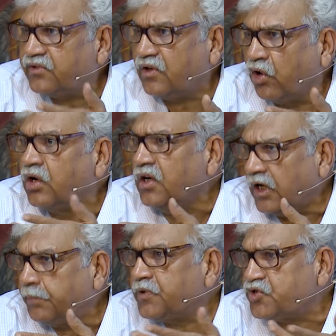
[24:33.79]
or
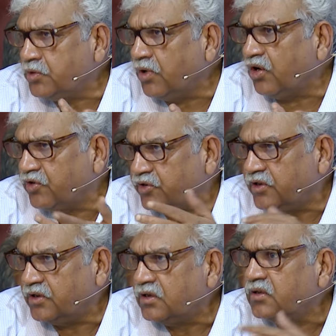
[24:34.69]
epistemology,
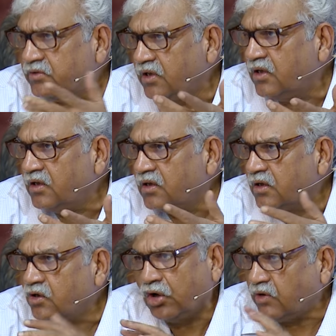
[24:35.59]
see,
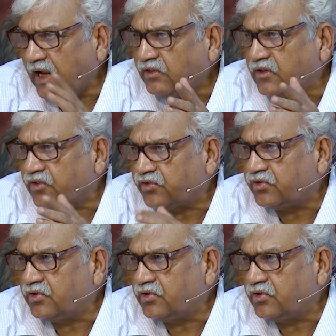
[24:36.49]
not ethics.